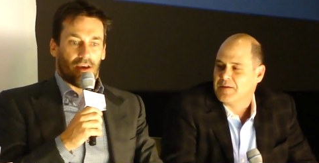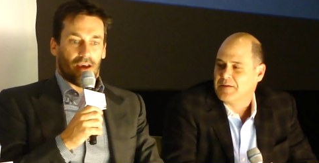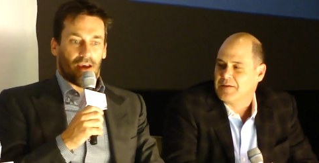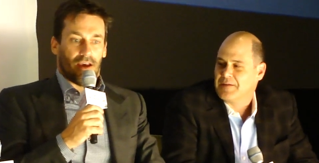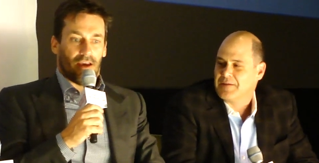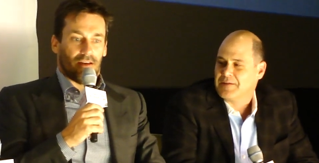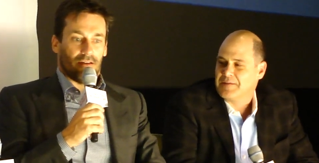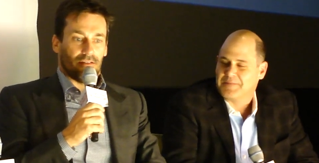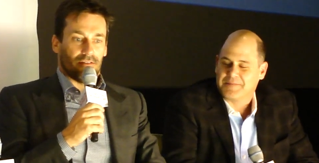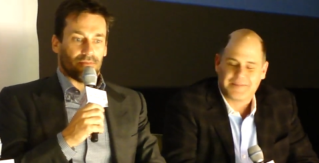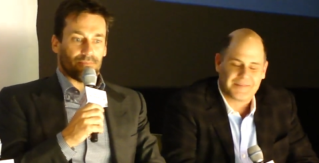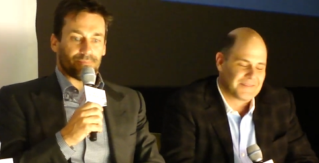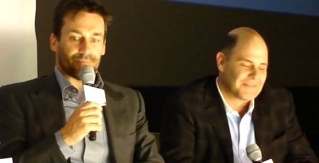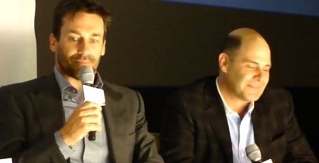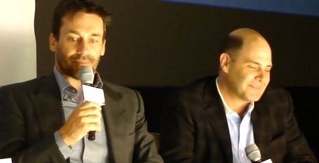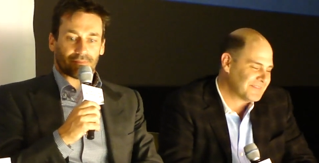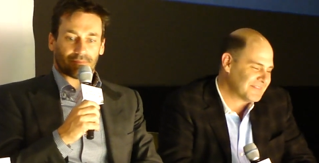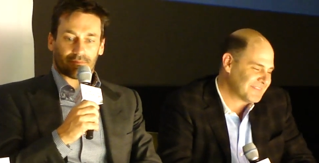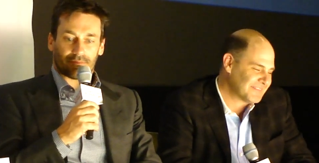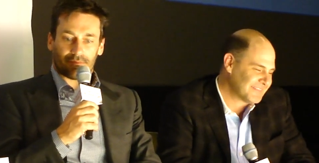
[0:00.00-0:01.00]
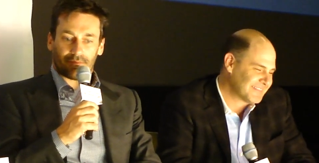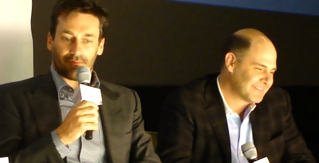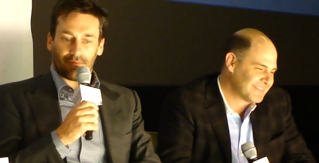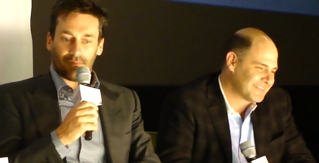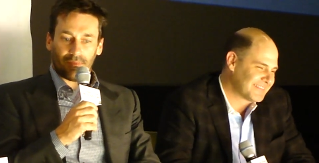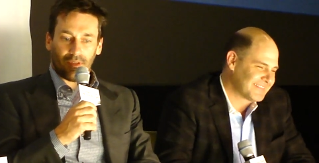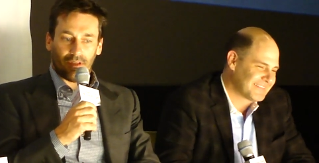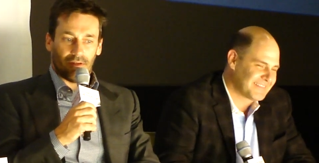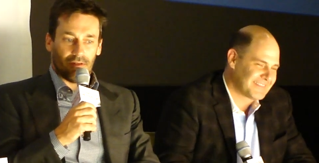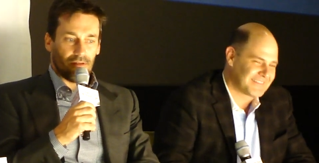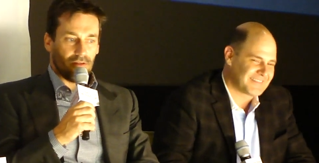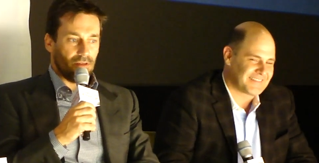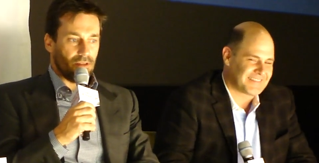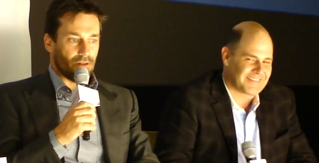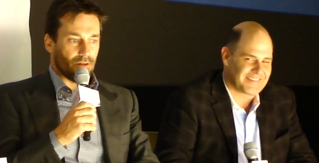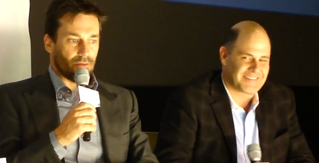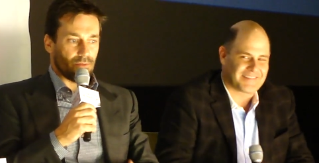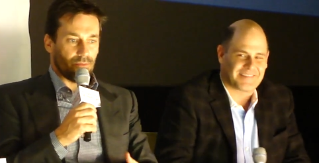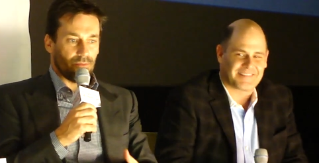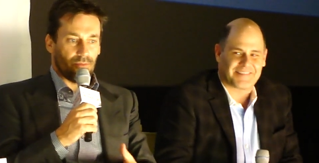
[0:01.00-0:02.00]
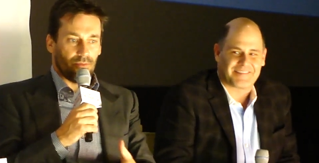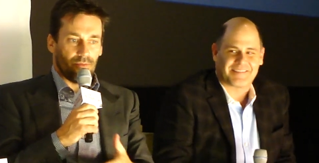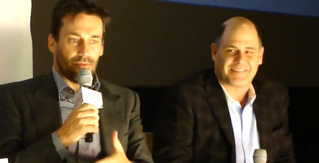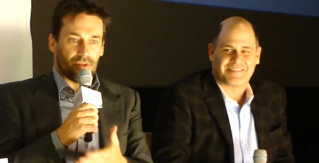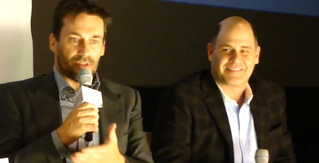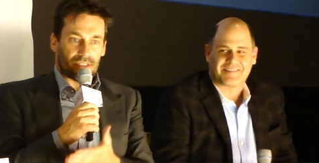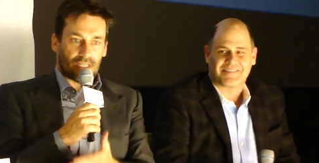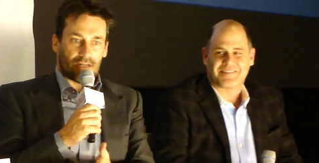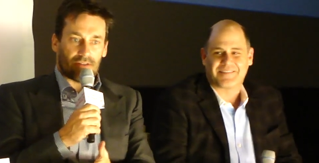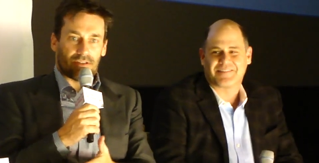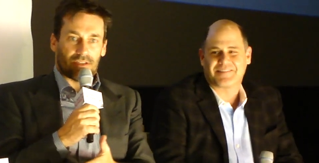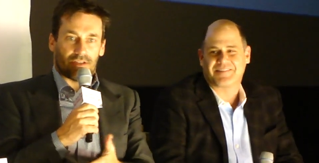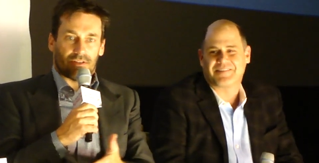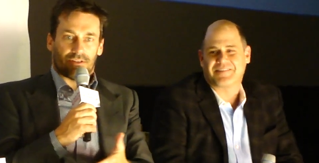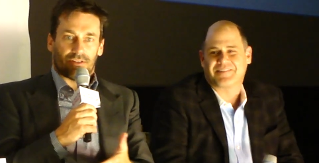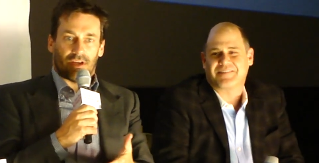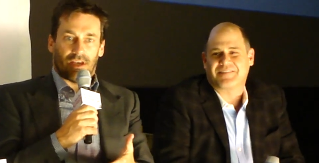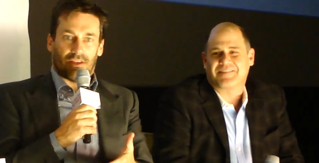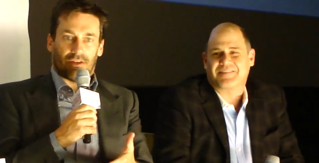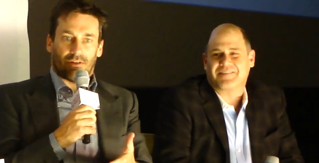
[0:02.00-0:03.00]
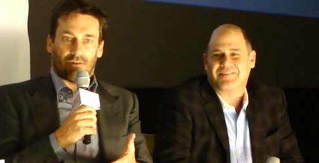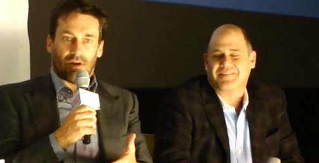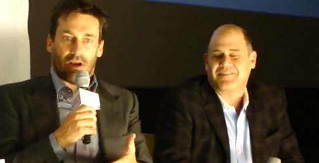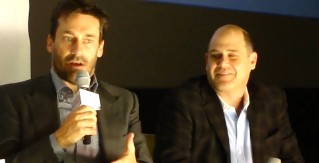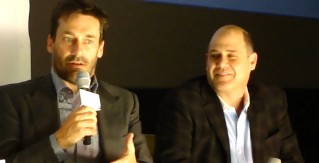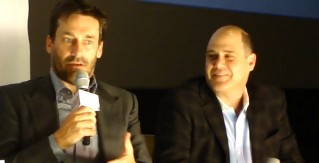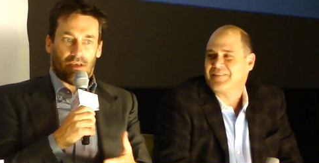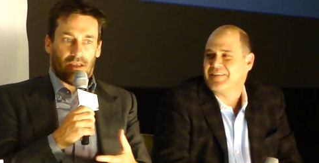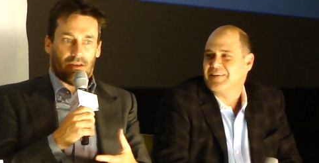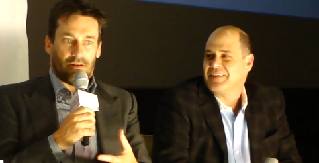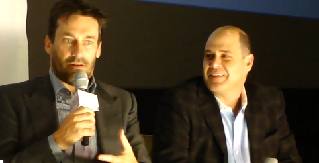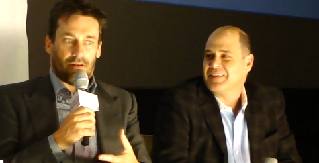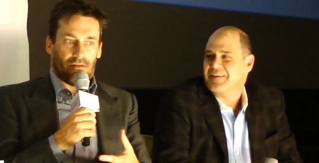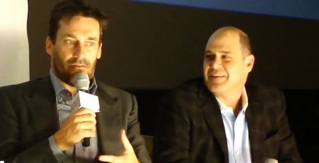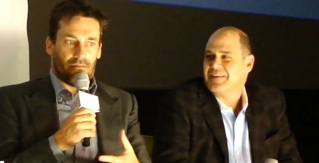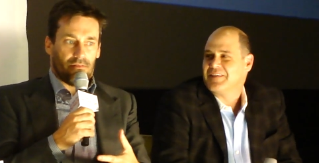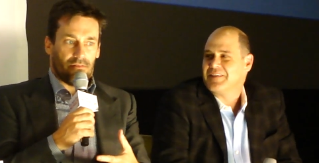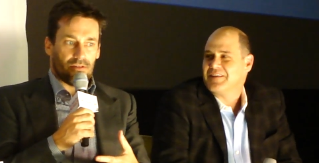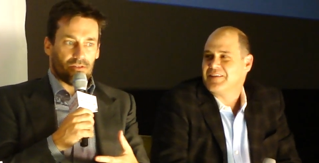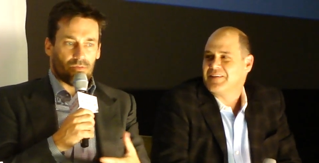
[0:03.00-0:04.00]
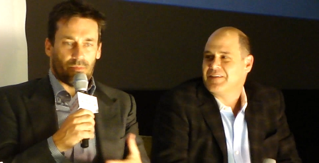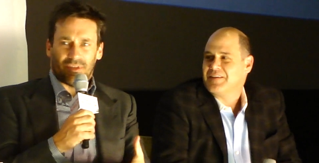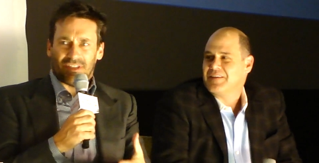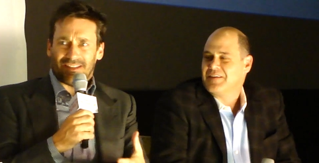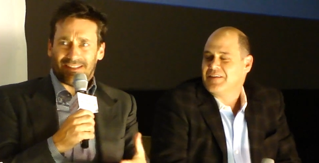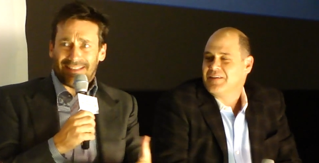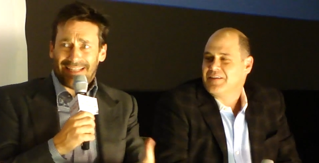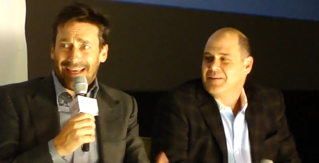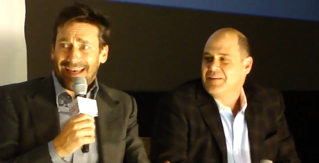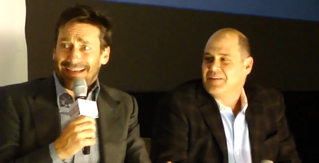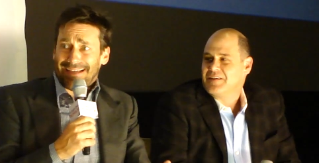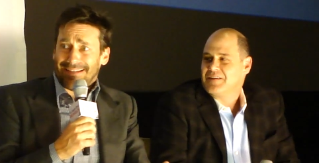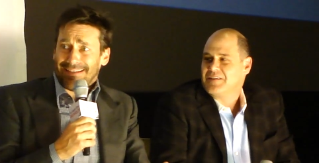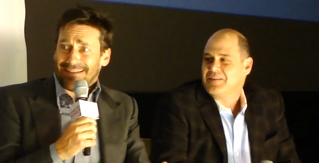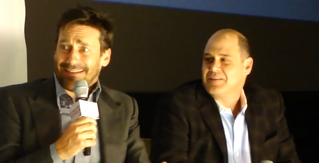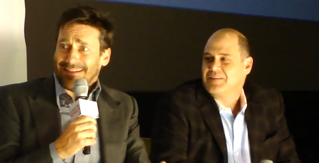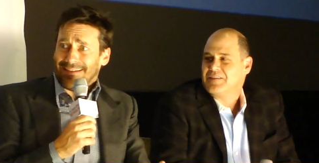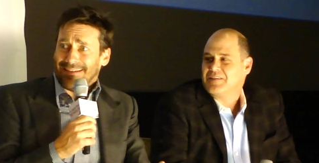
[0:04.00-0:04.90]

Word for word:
Speaker 1: And, you know, the secretaries are gathering around, and this woman's dead.